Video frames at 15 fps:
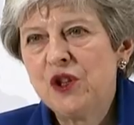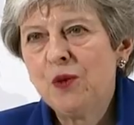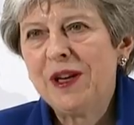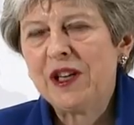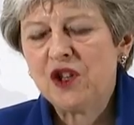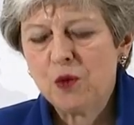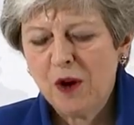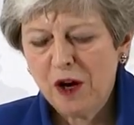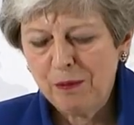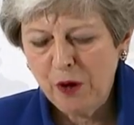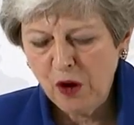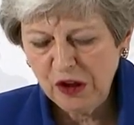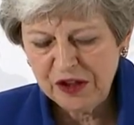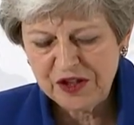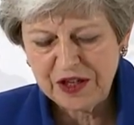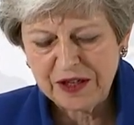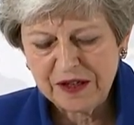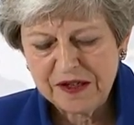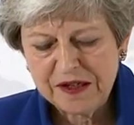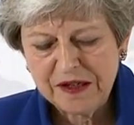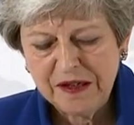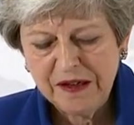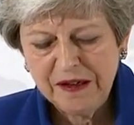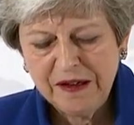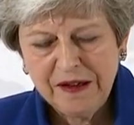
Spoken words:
is doing to our politics.